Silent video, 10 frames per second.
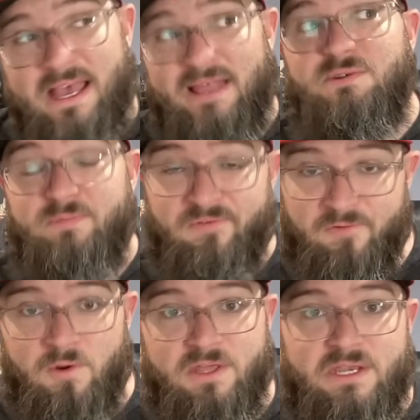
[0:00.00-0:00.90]
And that was
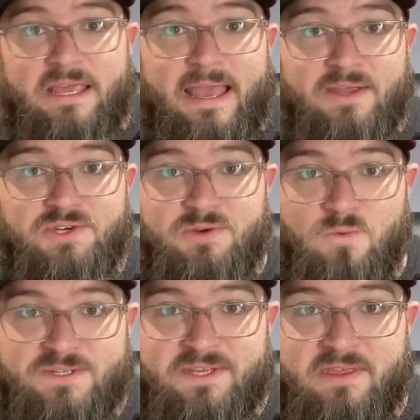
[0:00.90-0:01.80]
before the DH
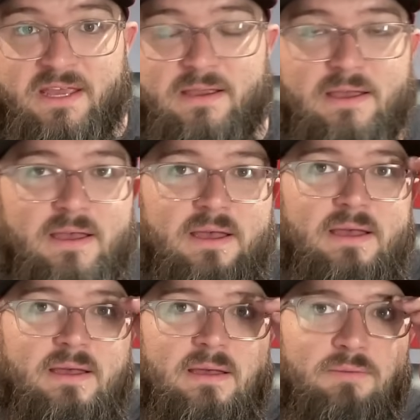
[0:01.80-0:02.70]
was a thing.
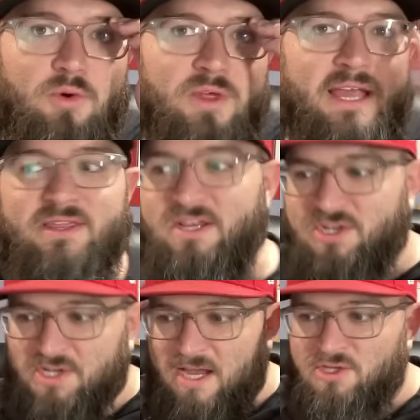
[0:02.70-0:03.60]
We're like, they
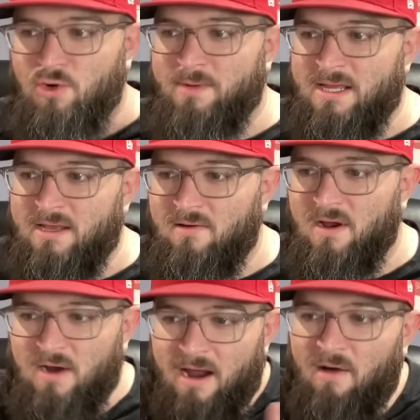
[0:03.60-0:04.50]
just got too many
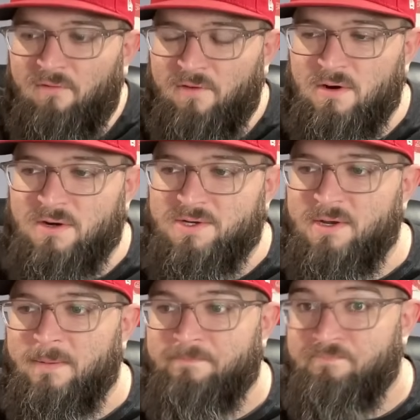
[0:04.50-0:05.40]
outfielders.
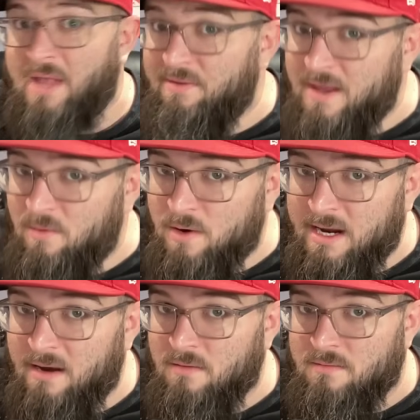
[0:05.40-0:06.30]
How'd that work
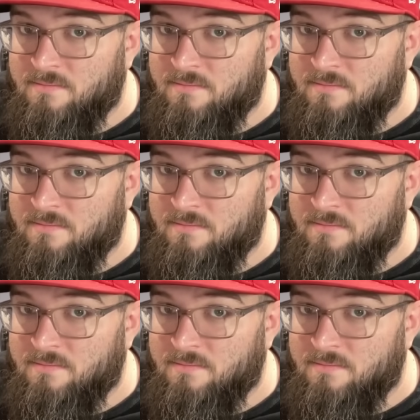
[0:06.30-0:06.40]
out?